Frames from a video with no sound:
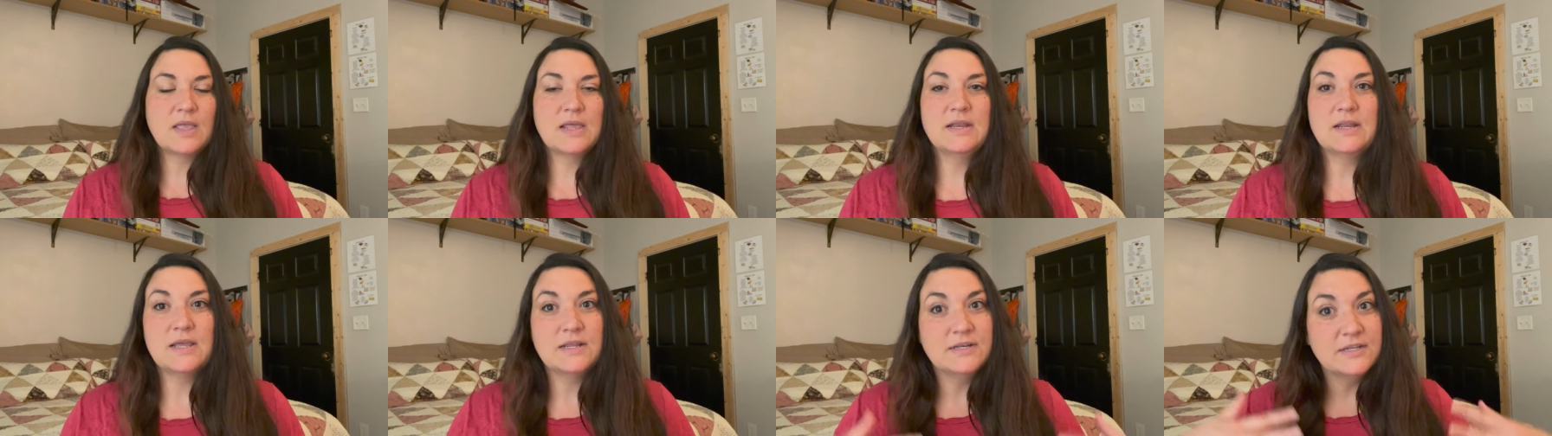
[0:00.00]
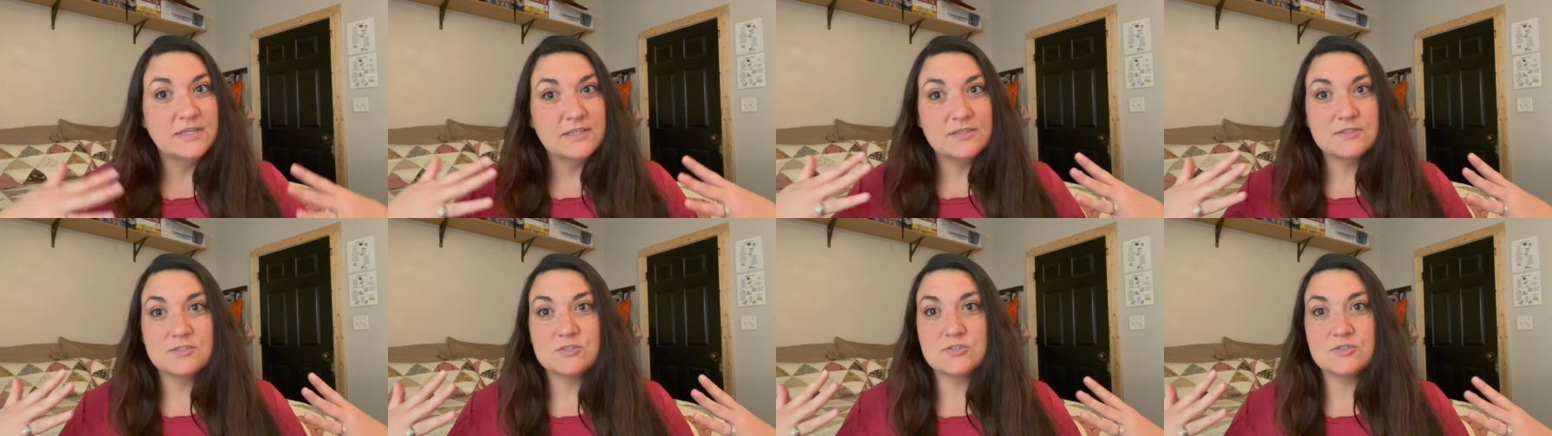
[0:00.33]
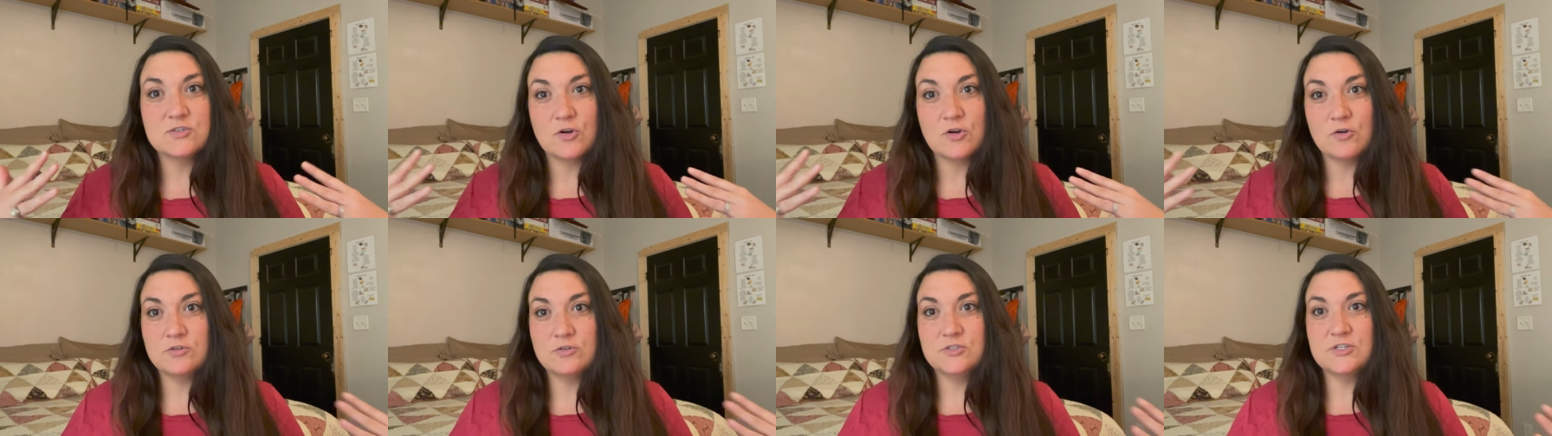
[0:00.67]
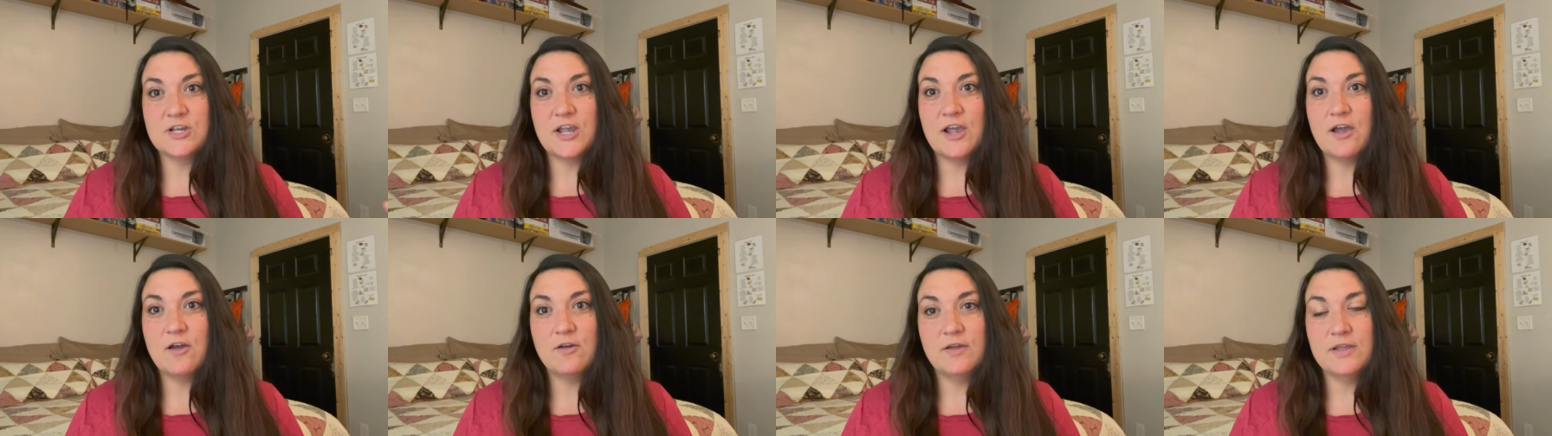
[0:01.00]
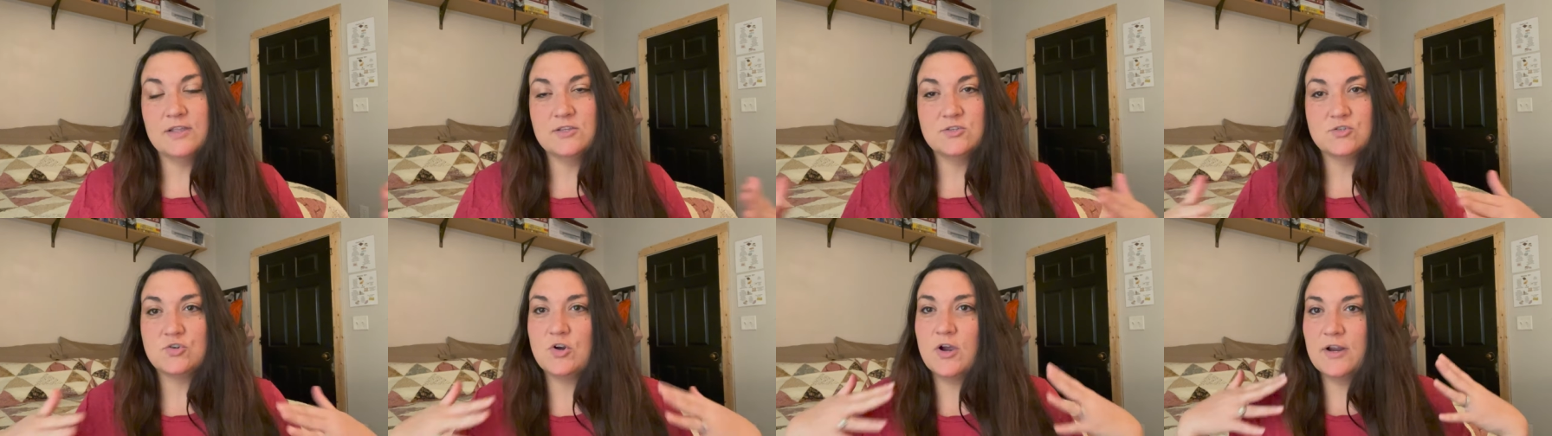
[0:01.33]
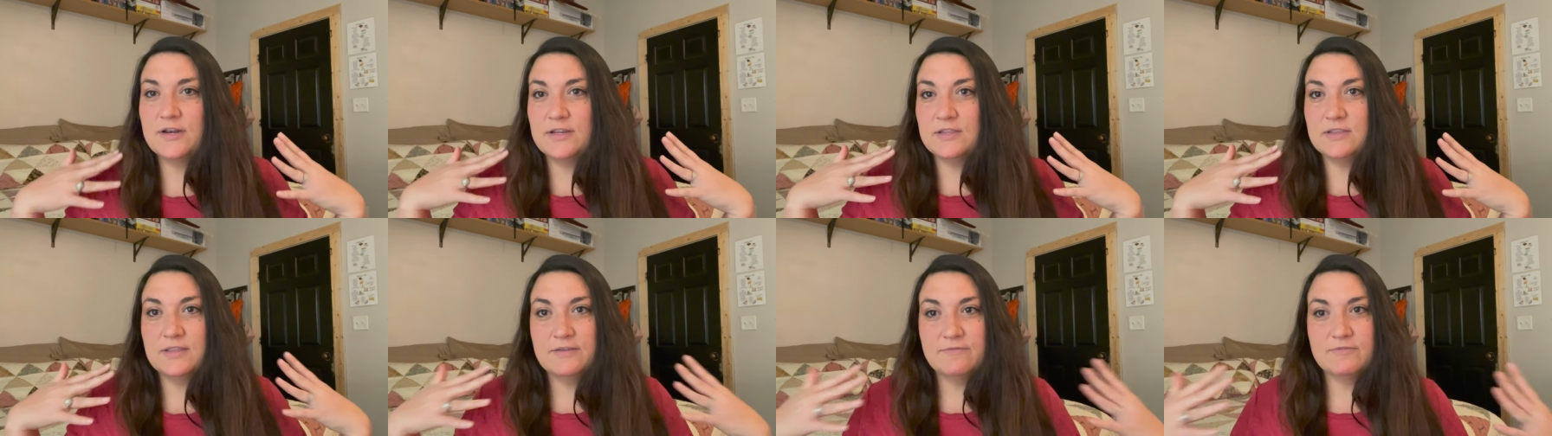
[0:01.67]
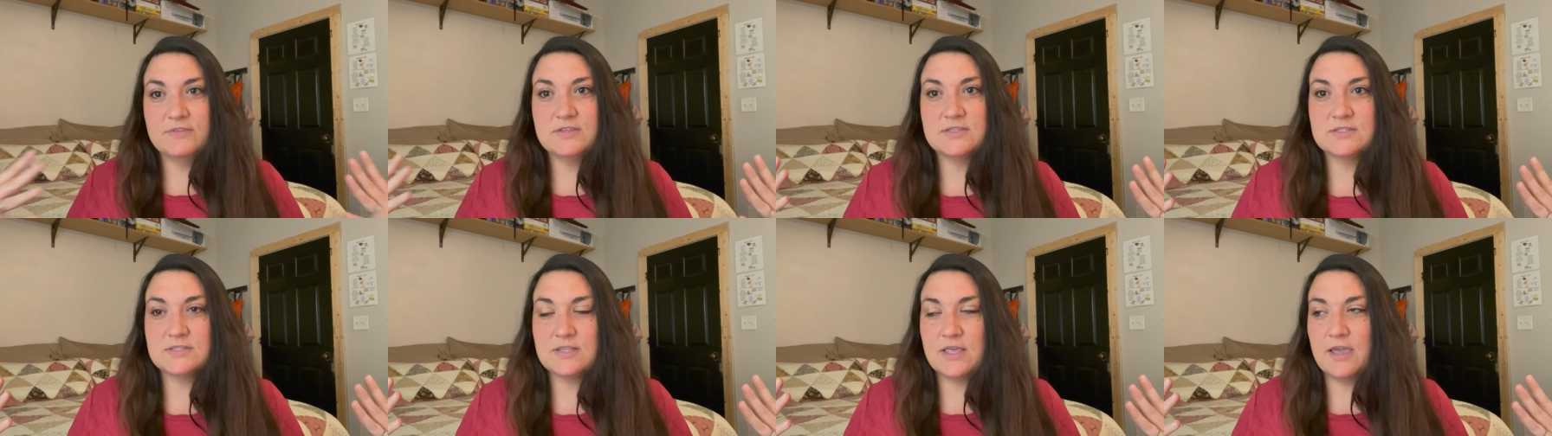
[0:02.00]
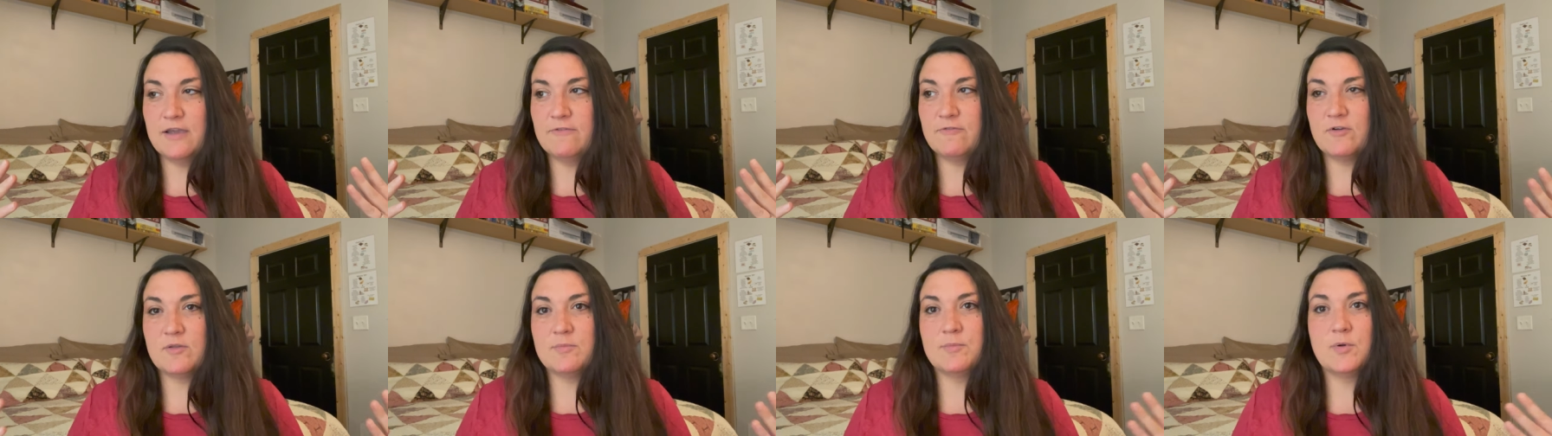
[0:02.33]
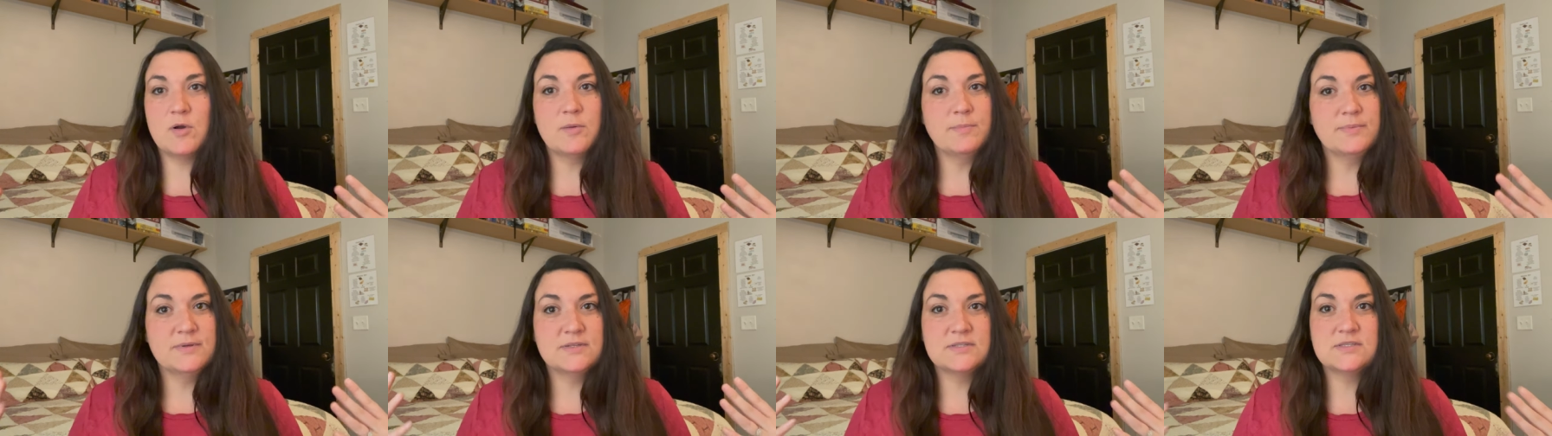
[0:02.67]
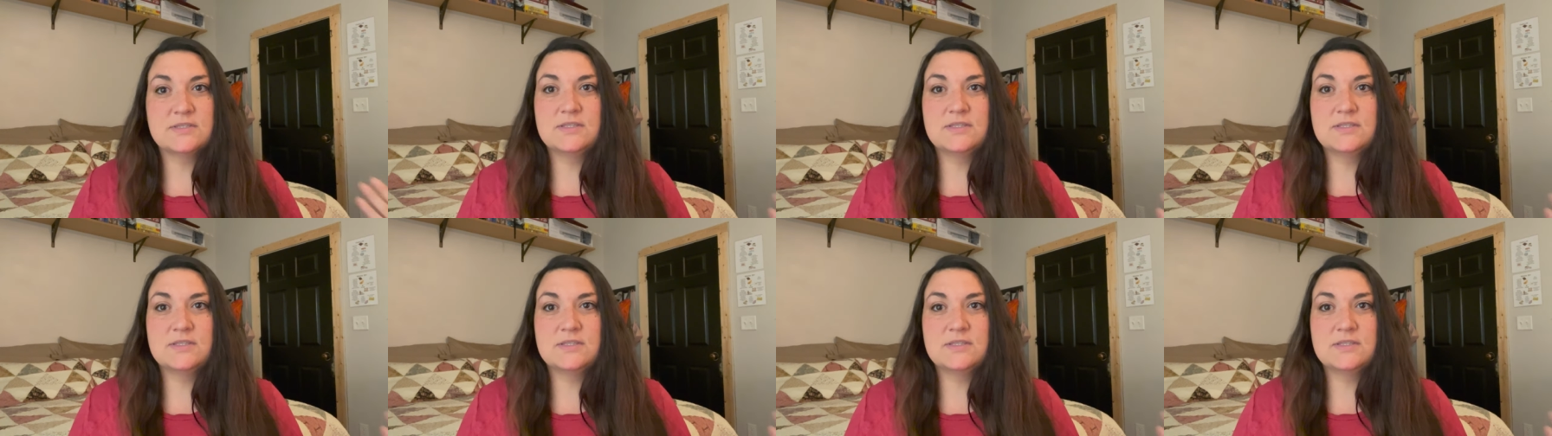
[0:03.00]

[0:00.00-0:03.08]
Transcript: And I didn't search out and try to live this life on purpose.